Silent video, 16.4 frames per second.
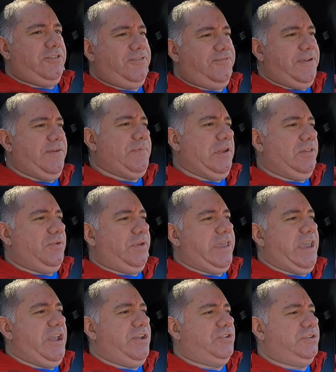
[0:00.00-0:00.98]
favorite
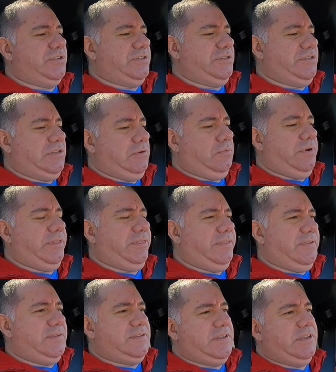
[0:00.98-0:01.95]
location and see what
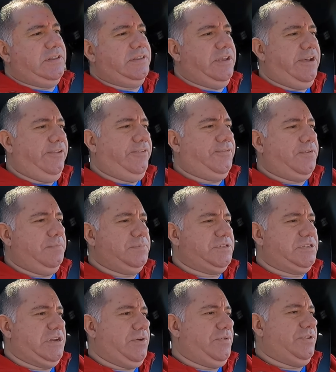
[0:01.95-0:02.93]
this thing does from
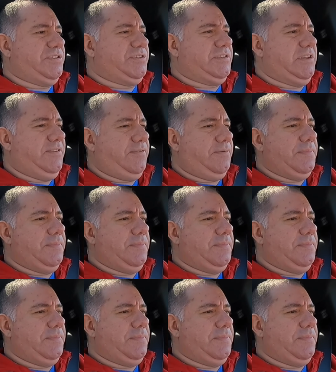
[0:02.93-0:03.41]
0 to 60,